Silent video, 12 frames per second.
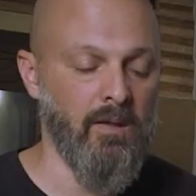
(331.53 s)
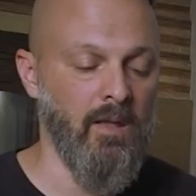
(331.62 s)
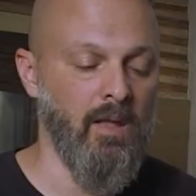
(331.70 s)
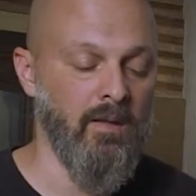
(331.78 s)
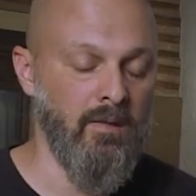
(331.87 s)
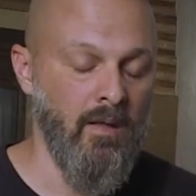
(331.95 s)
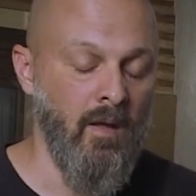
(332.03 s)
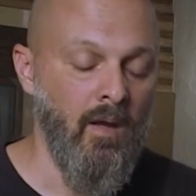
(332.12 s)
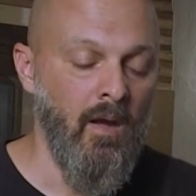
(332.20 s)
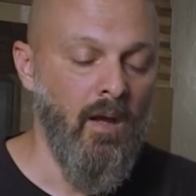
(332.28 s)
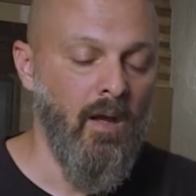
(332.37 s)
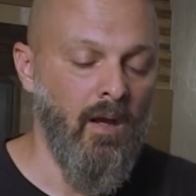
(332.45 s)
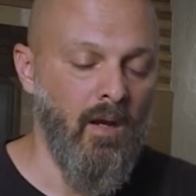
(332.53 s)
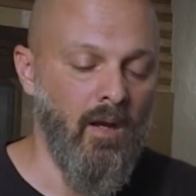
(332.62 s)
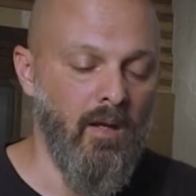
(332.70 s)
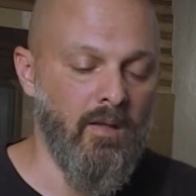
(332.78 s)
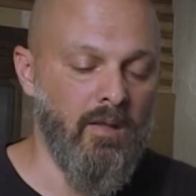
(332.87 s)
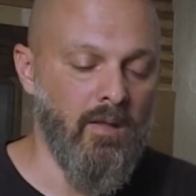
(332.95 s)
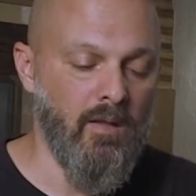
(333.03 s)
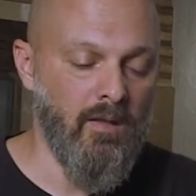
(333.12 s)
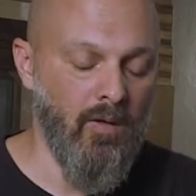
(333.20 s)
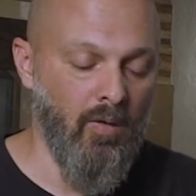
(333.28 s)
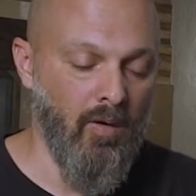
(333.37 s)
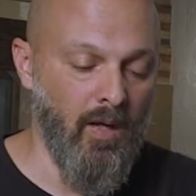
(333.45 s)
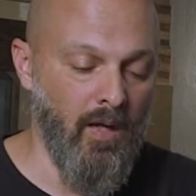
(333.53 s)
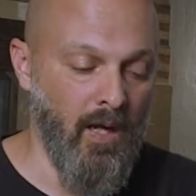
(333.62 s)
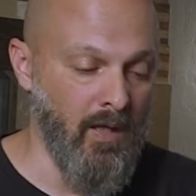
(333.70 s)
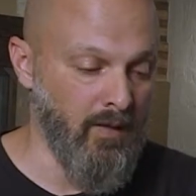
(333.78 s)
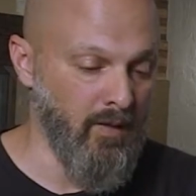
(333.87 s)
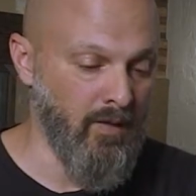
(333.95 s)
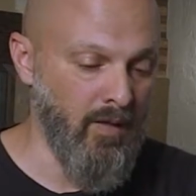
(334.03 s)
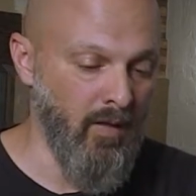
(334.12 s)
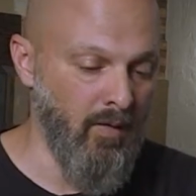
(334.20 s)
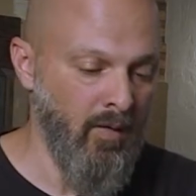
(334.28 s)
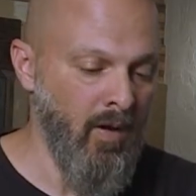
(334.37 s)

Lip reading: things to organize it. So